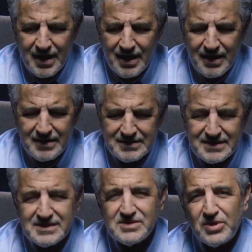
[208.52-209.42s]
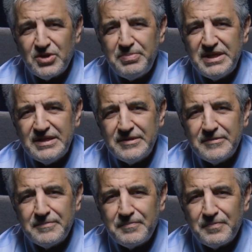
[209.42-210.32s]
this is one opinion.
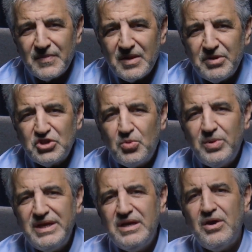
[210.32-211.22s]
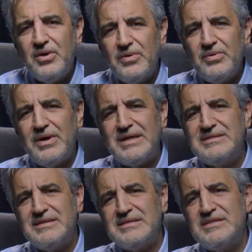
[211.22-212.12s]
But we go,
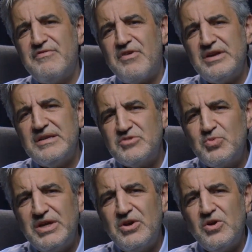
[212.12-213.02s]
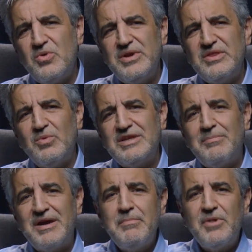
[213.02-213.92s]
as Sephardims, we go with what
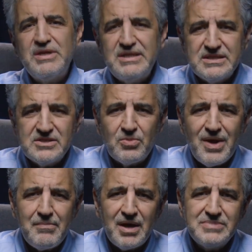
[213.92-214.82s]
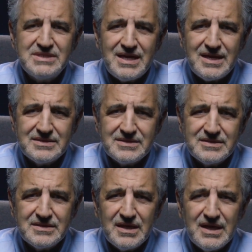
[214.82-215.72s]
Maimonides, the Rambam, says.